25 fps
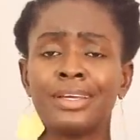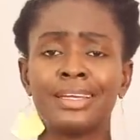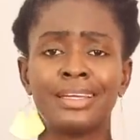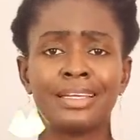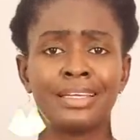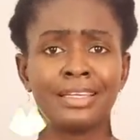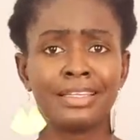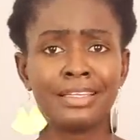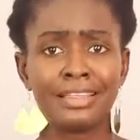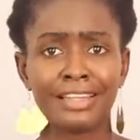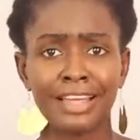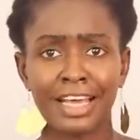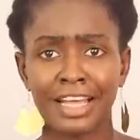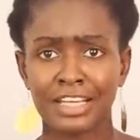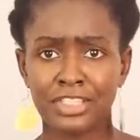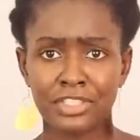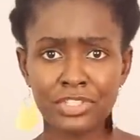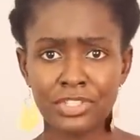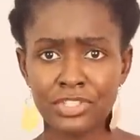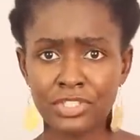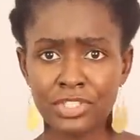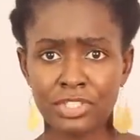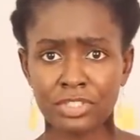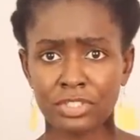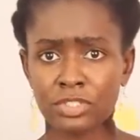In
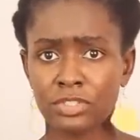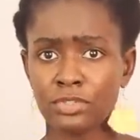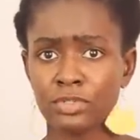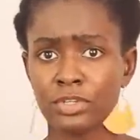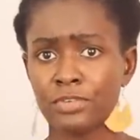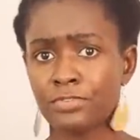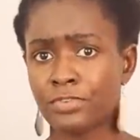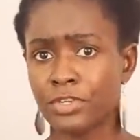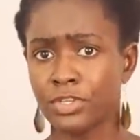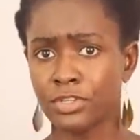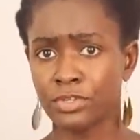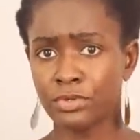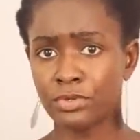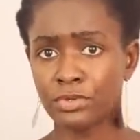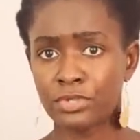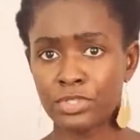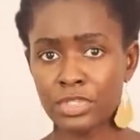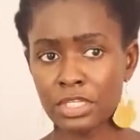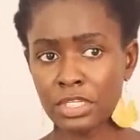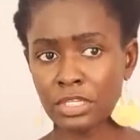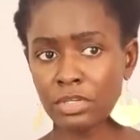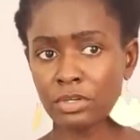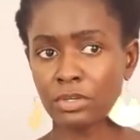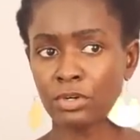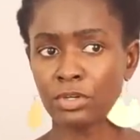addition to if you're
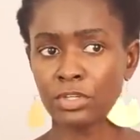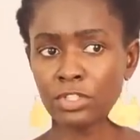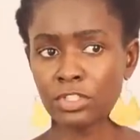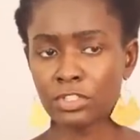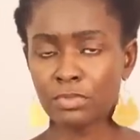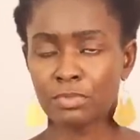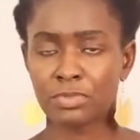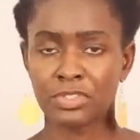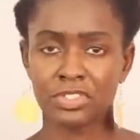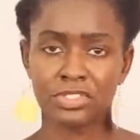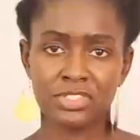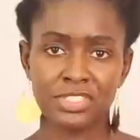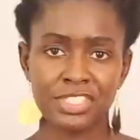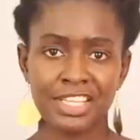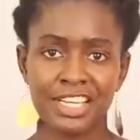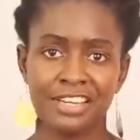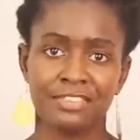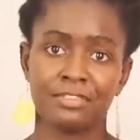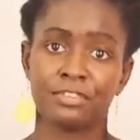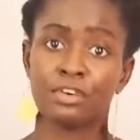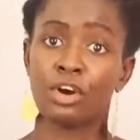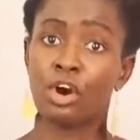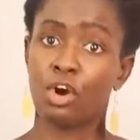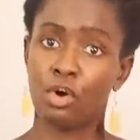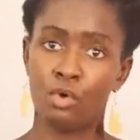using condoms and stuff,
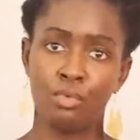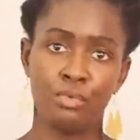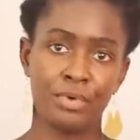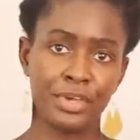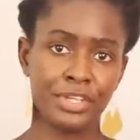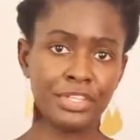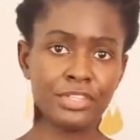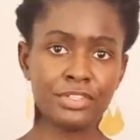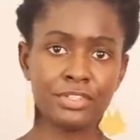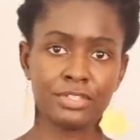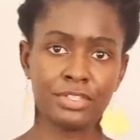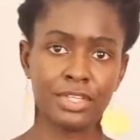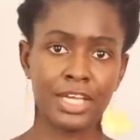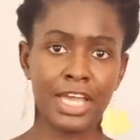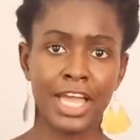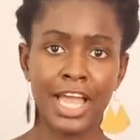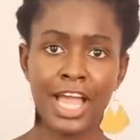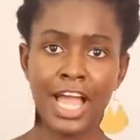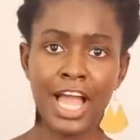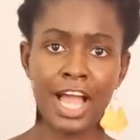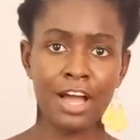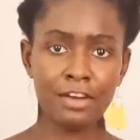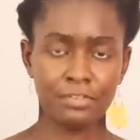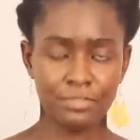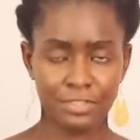always
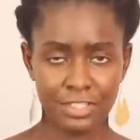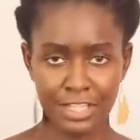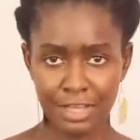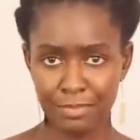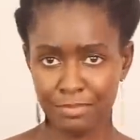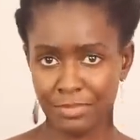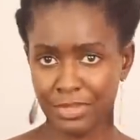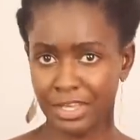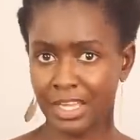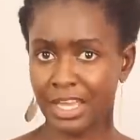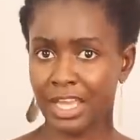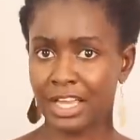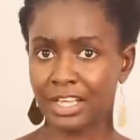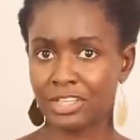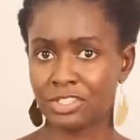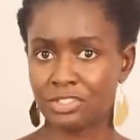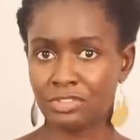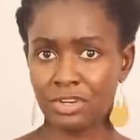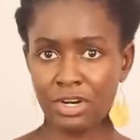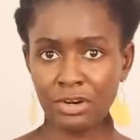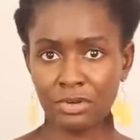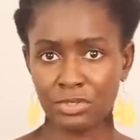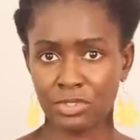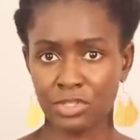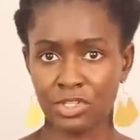have something
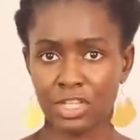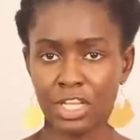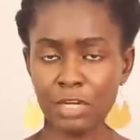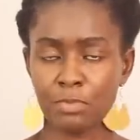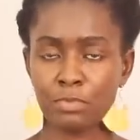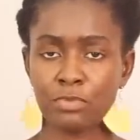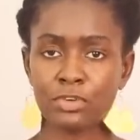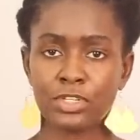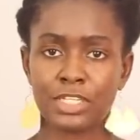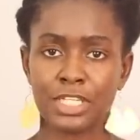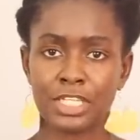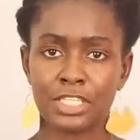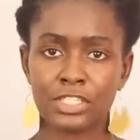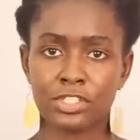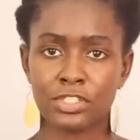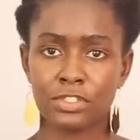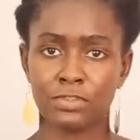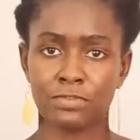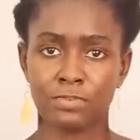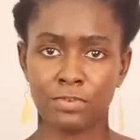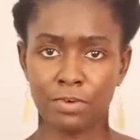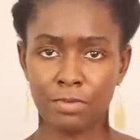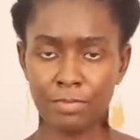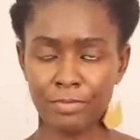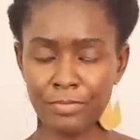extra also that protects
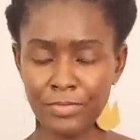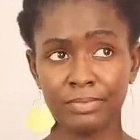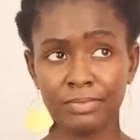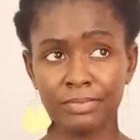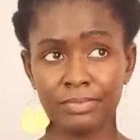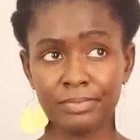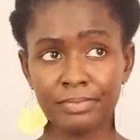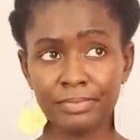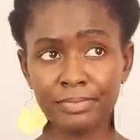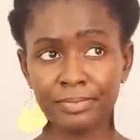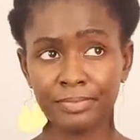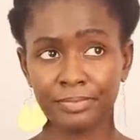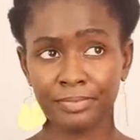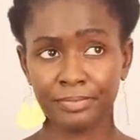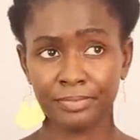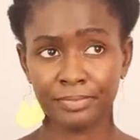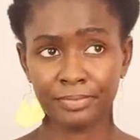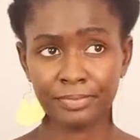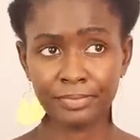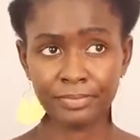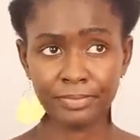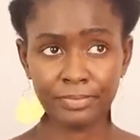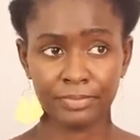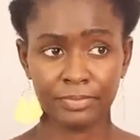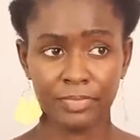you from.
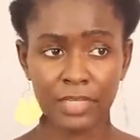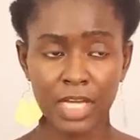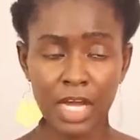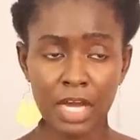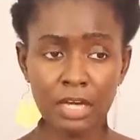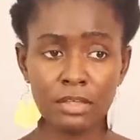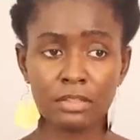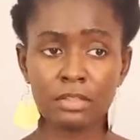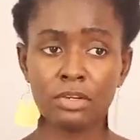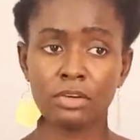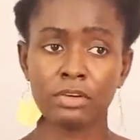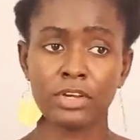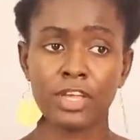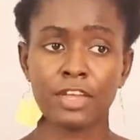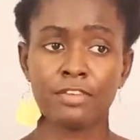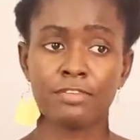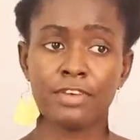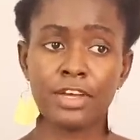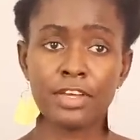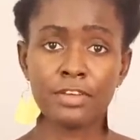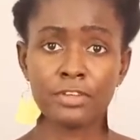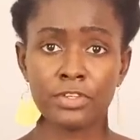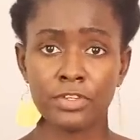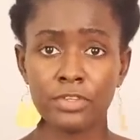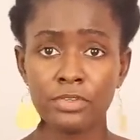How long have
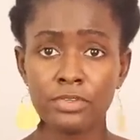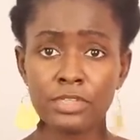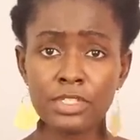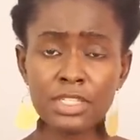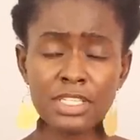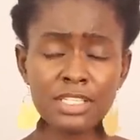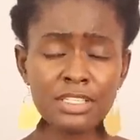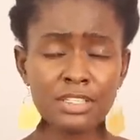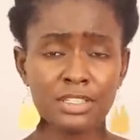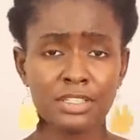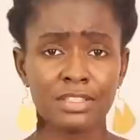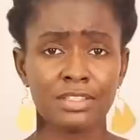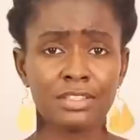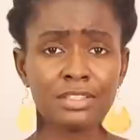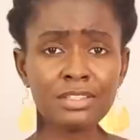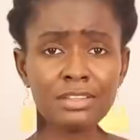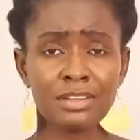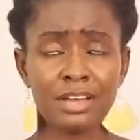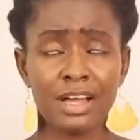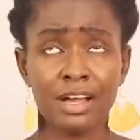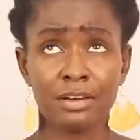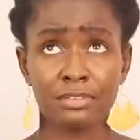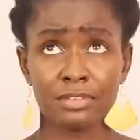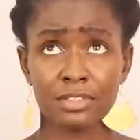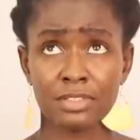I used it?
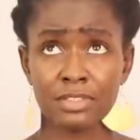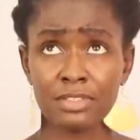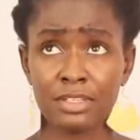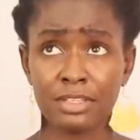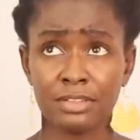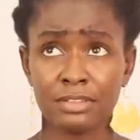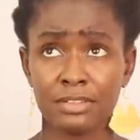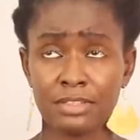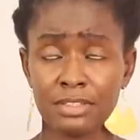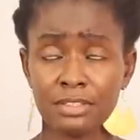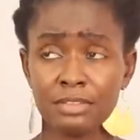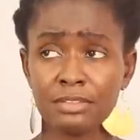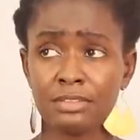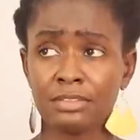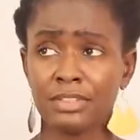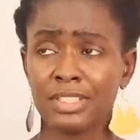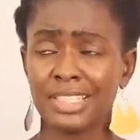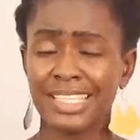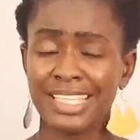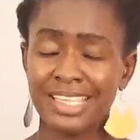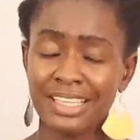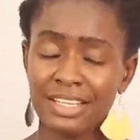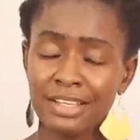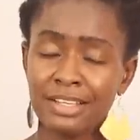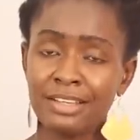I would say since
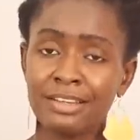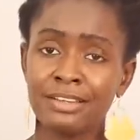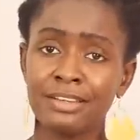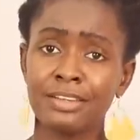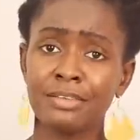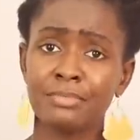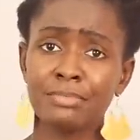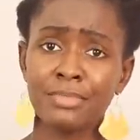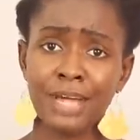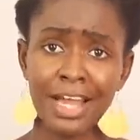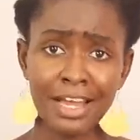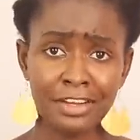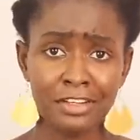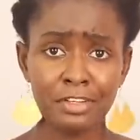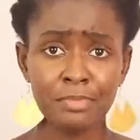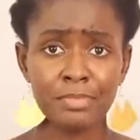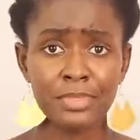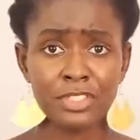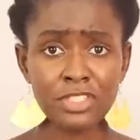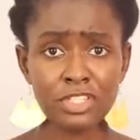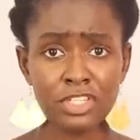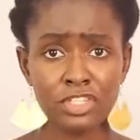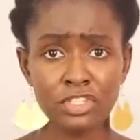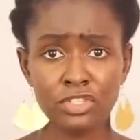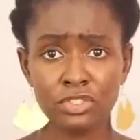yeah, hundred
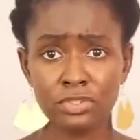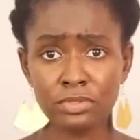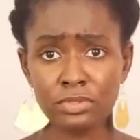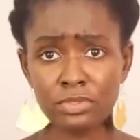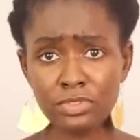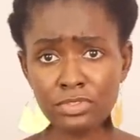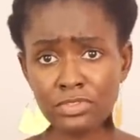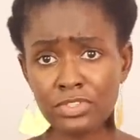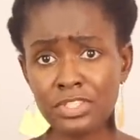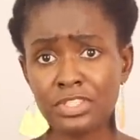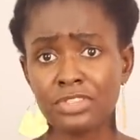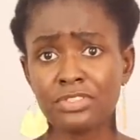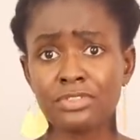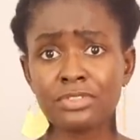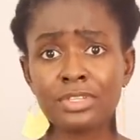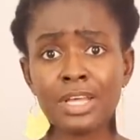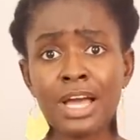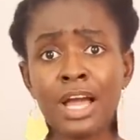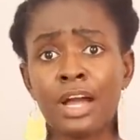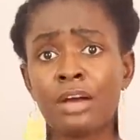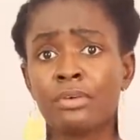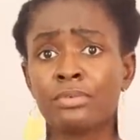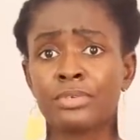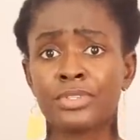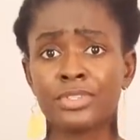percent sure since
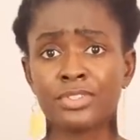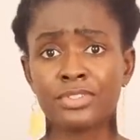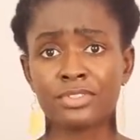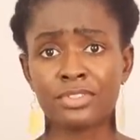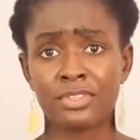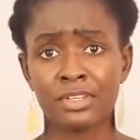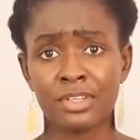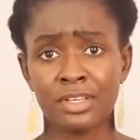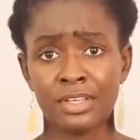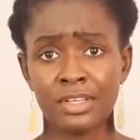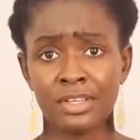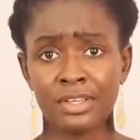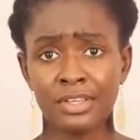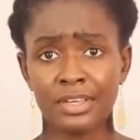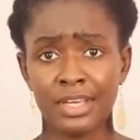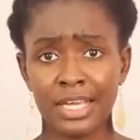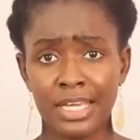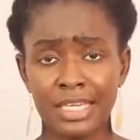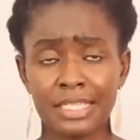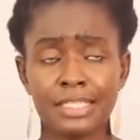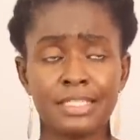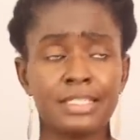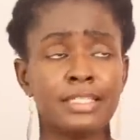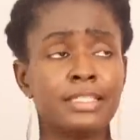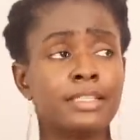I was
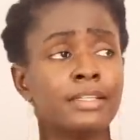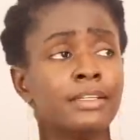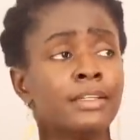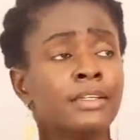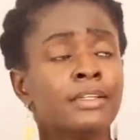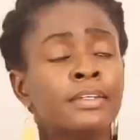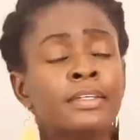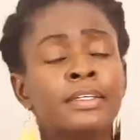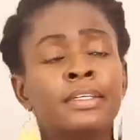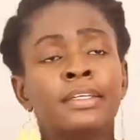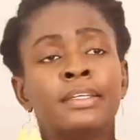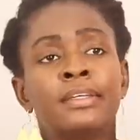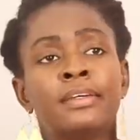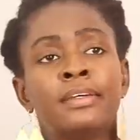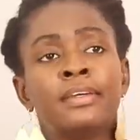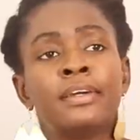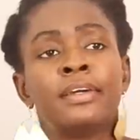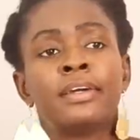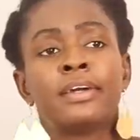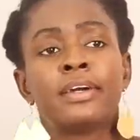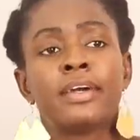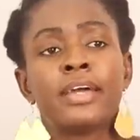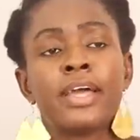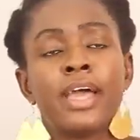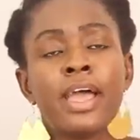eighteen,
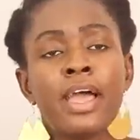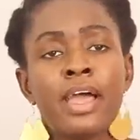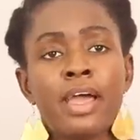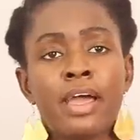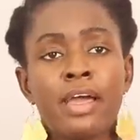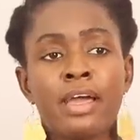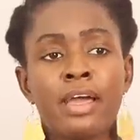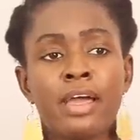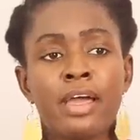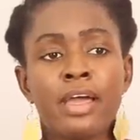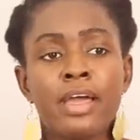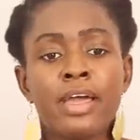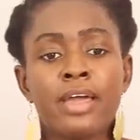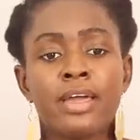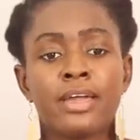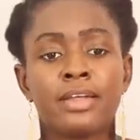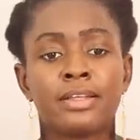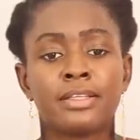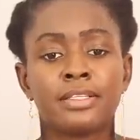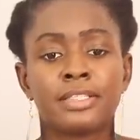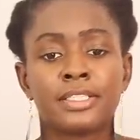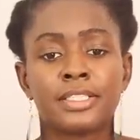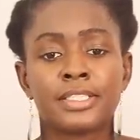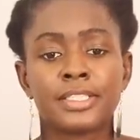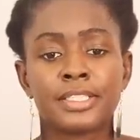
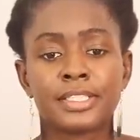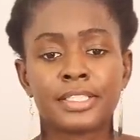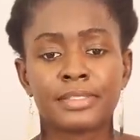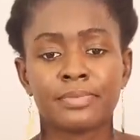and